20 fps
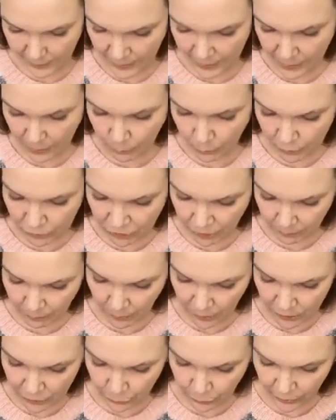And then we'll
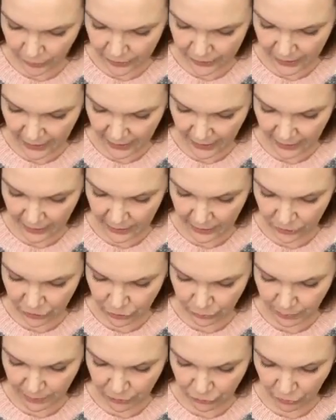jump onto our tag. It
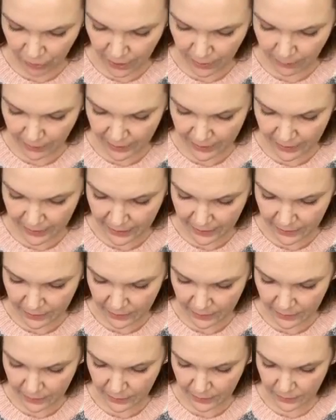should be dry by
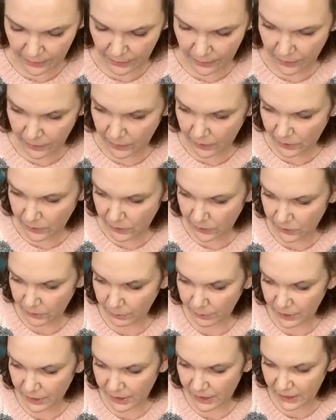then.
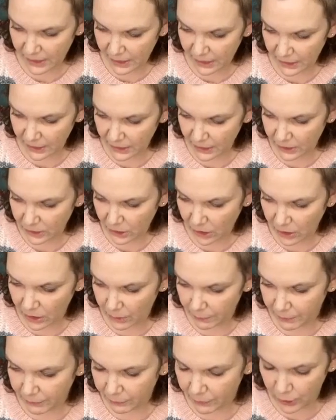So I'm going to stick a little
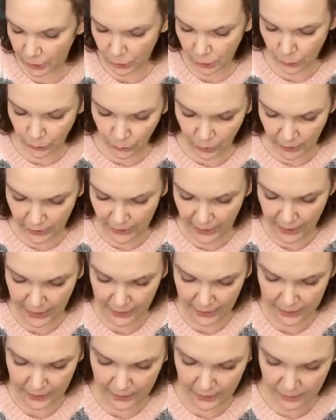dollop of glue on the
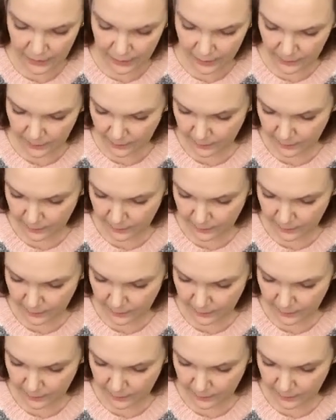end.